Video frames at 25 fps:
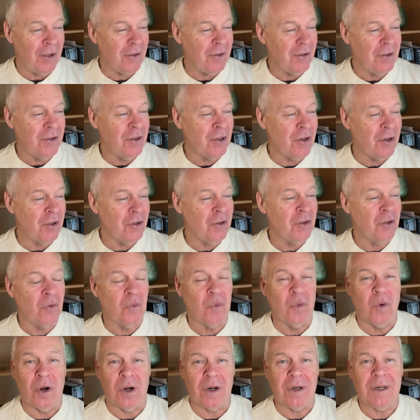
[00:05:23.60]
the
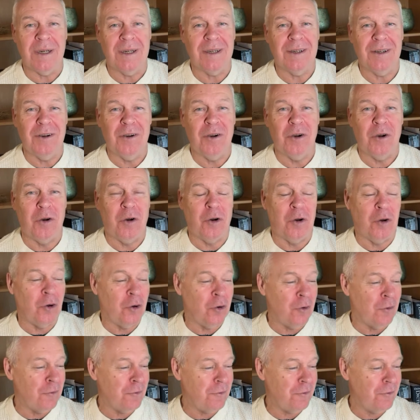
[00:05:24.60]
work
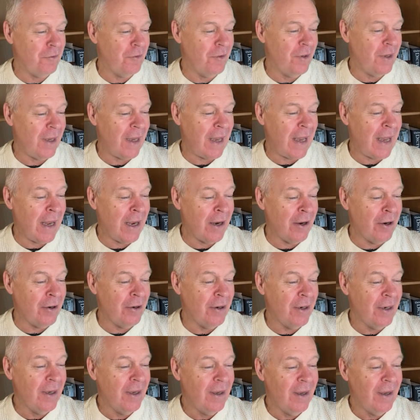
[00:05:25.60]
of Hare